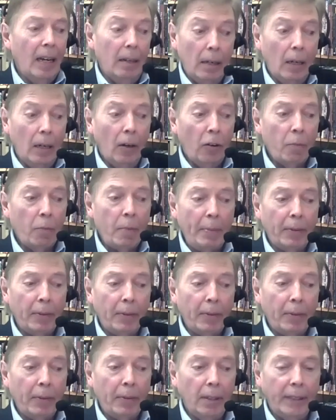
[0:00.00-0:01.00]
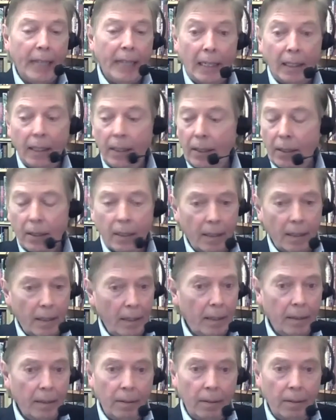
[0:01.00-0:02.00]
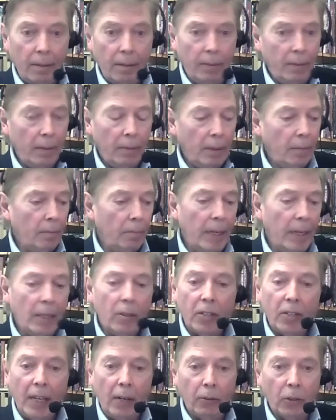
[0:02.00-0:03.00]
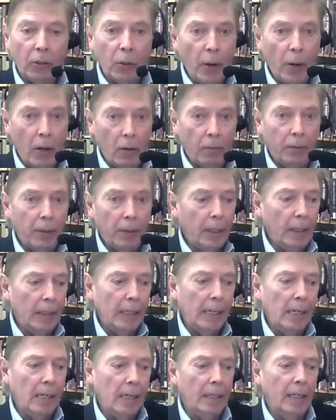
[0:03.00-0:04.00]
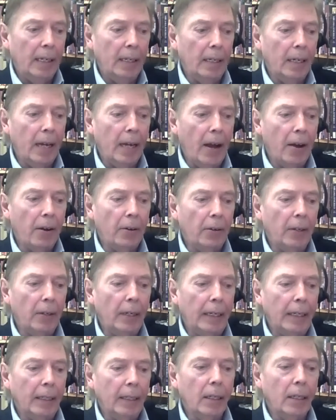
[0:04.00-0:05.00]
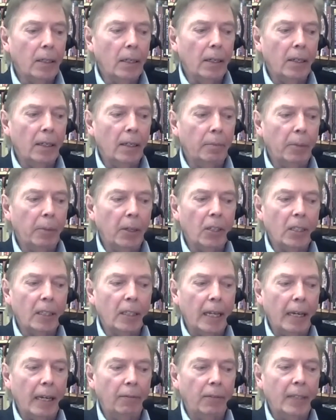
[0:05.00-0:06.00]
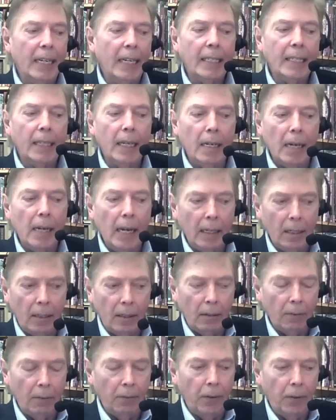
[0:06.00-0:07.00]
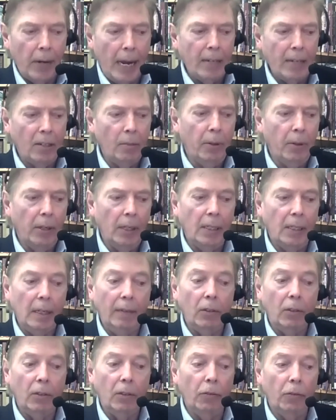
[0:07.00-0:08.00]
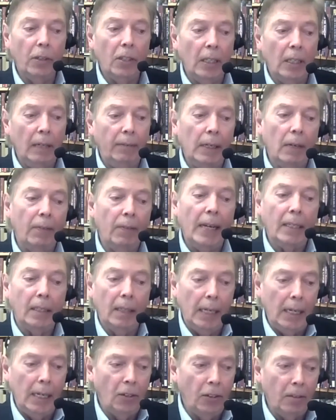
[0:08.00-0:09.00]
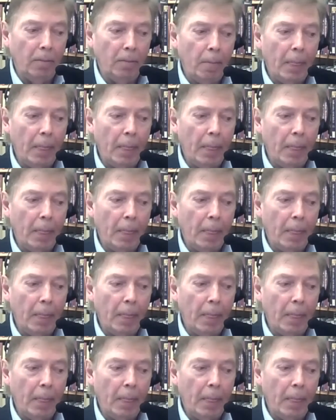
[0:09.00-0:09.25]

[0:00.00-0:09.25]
lot of people have contacted us, about 10 or 12 here now, concerned because they've tested negative for antibodies mm-hmm. after receiving a vaccination.